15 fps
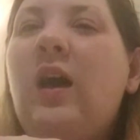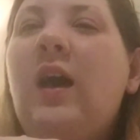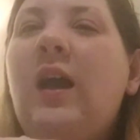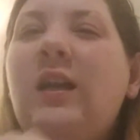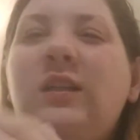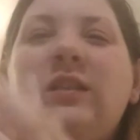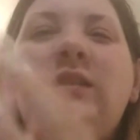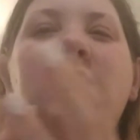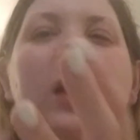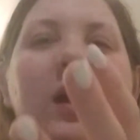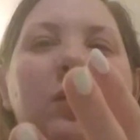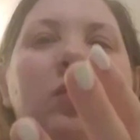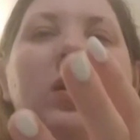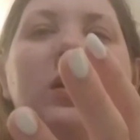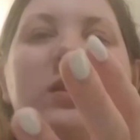
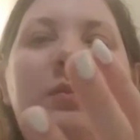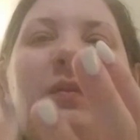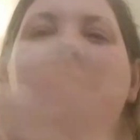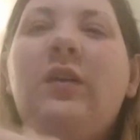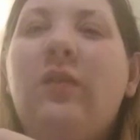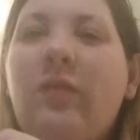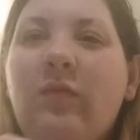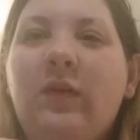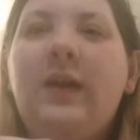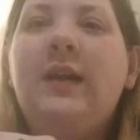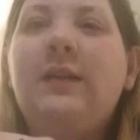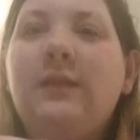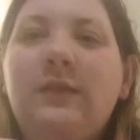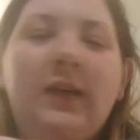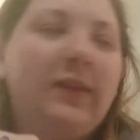I want to be her
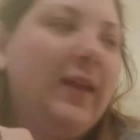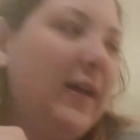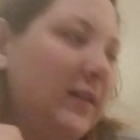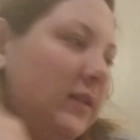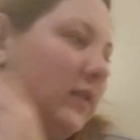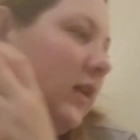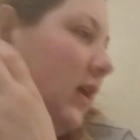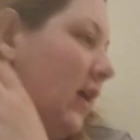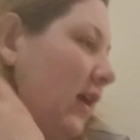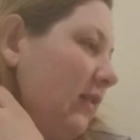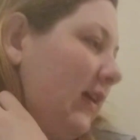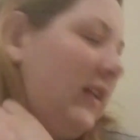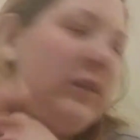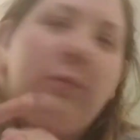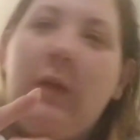friend. Like that's
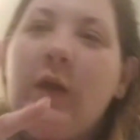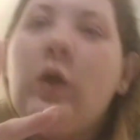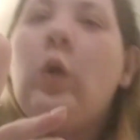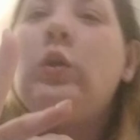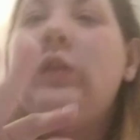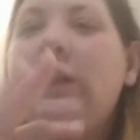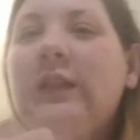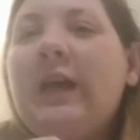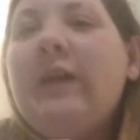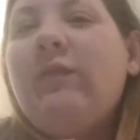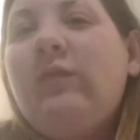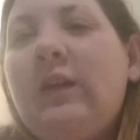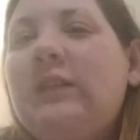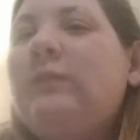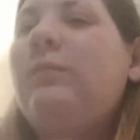my goal in life.
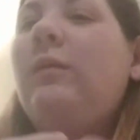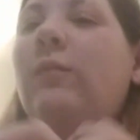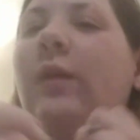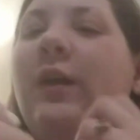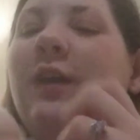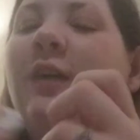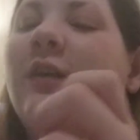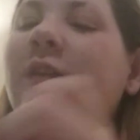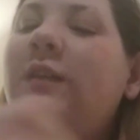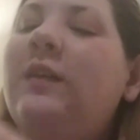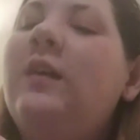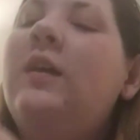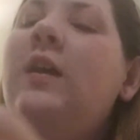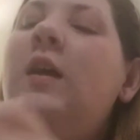Let's be real.